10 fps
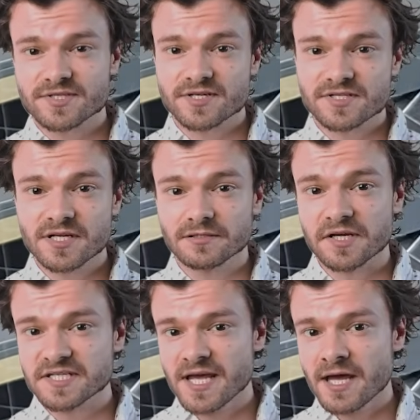
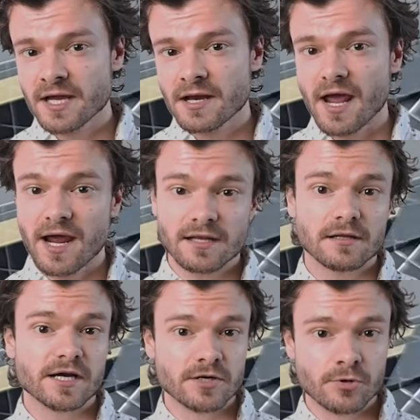distinctly tan and
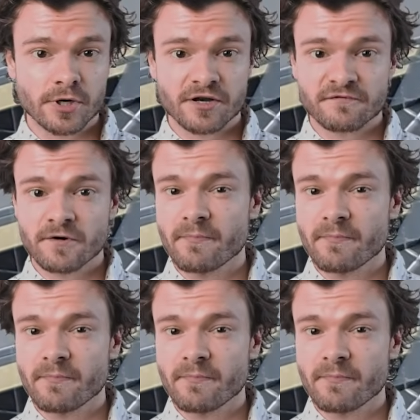light nougat for